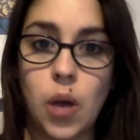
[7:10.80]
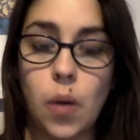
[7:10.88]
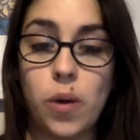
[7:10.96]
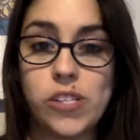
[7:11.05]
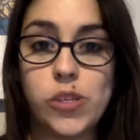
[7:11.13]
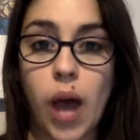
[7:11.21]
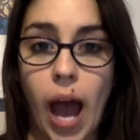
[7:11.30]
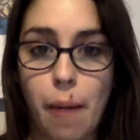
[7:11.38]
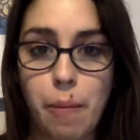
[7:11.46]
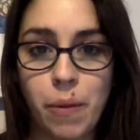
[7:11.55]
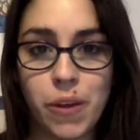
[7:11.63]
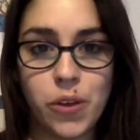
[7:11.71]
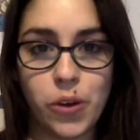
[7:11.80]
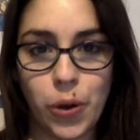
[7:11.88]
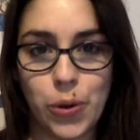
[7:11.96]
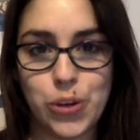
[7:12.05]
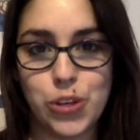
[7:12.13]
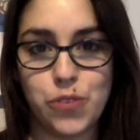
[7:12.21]
Once you're happy with your
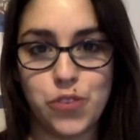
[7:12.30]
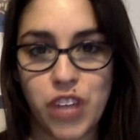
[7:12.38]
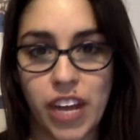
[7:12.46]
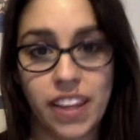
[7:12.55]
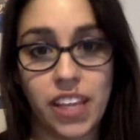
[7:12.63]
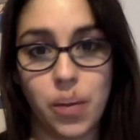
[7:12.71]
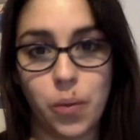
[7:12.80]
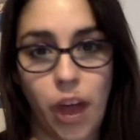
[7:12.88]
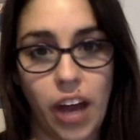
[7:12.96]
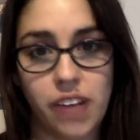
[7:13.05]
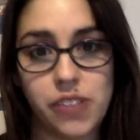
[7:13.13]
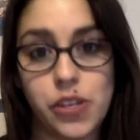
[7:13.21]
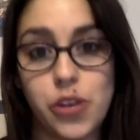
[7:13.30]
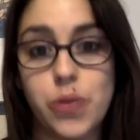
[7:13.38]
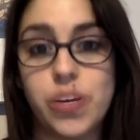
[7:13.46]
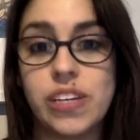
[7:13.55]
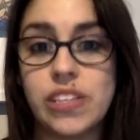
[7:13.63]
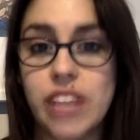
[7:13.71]
code and you've checked that it works, you
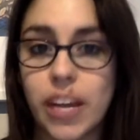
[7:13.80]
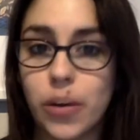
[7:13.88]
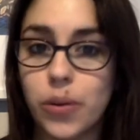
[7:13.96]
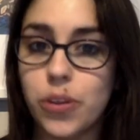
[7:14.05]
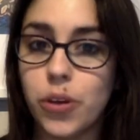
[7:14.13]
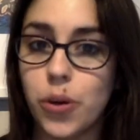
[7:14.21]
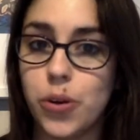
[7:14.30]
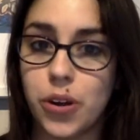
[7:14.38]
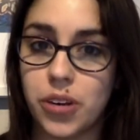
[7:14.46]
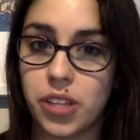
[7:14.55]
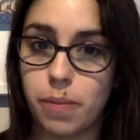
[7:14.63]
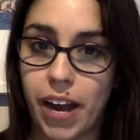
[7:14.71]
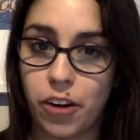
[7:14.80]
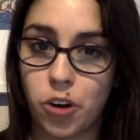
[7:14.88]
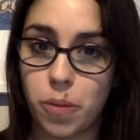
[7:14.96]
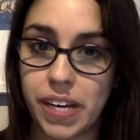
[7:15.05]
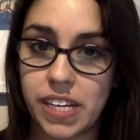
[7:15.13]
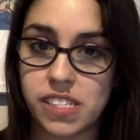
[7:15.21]
can download the code onto the
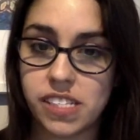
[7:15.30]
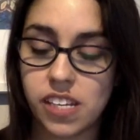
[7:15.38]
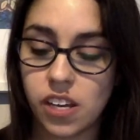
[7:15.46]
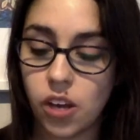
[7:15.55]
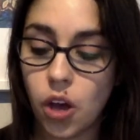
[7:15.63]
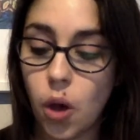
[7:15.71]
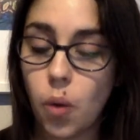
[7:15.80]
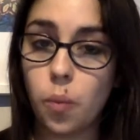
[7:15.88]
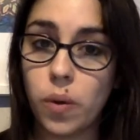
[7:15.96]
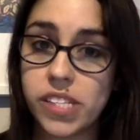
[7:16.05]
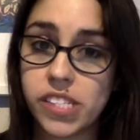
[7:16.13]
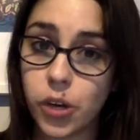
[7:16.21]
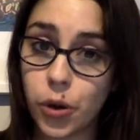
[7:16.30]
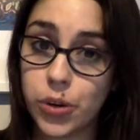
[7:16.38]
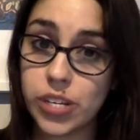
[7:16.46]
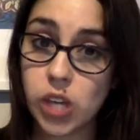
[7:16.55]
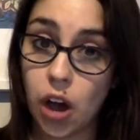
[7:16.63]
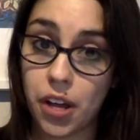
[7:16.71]
MicroBit. Once the code
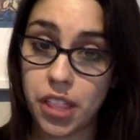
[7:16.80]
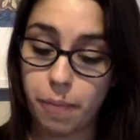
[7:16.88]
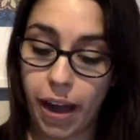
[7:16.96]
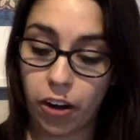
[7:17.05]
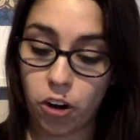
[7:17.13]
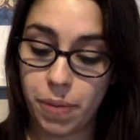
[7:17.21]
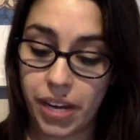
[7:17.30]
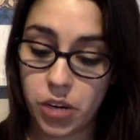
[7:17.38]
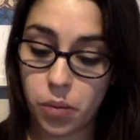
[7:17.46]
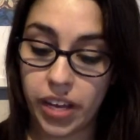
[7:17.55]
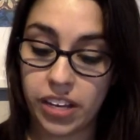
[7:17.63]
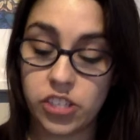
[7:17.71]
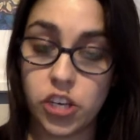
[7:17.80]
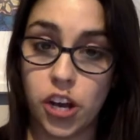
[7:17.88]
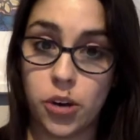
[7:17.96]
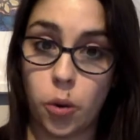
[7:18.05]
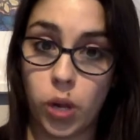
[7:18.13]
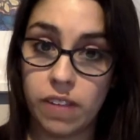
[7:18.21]
is on the MicroBit, we can
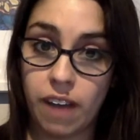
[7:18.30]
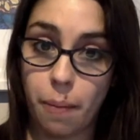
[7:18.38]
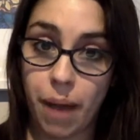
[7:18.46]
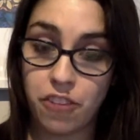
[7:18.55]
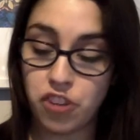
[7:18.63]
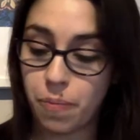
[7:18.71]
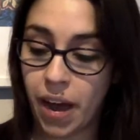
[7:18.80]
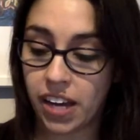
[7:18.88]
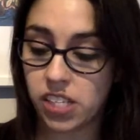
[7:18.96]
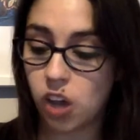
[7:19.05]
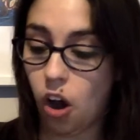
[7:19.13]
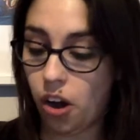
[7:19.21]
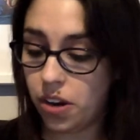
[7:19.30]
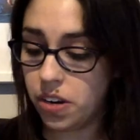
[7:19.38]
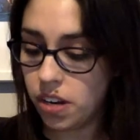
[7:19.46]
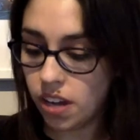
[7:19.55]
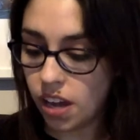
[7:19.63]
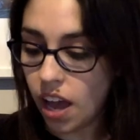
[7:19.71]
turn all of our battery packs on,
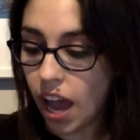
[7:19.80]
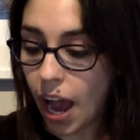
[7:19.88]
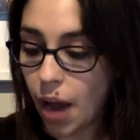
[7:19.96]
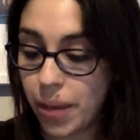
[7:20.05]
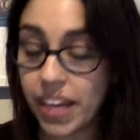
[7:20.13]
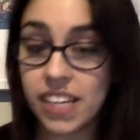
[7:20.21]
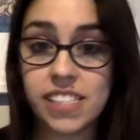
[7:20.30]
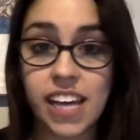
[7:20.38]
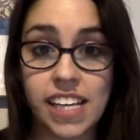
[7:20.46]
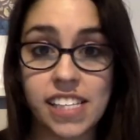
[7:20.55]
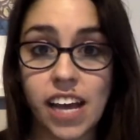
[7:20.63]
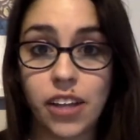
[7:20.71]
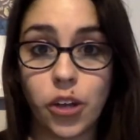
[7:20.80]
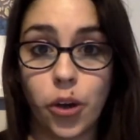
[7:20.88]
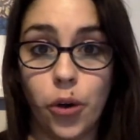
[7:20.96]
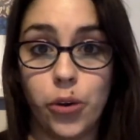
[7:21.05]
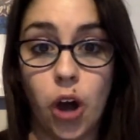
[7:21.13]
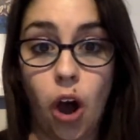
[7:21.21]
and we can test out the
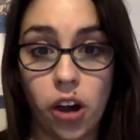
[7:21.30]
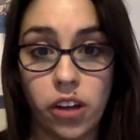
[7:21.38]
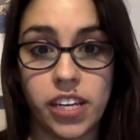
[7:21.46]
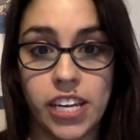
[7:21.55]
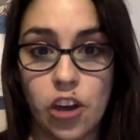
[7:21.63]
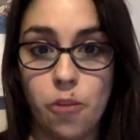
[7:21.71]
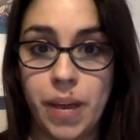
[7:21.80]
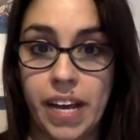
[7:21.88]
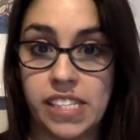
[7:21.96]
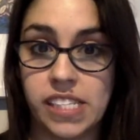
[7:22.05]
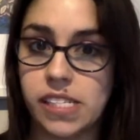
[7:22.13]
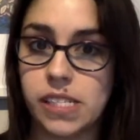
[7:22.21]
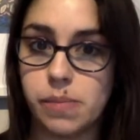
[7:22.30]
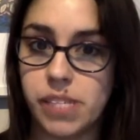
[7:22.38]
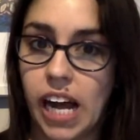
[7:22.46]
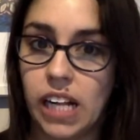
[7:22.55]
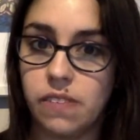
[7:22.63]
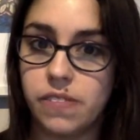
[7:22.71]
code on the Neopixels
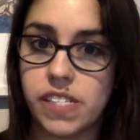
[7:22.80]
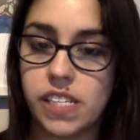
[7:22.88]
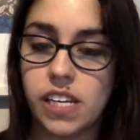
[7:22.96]
themselves.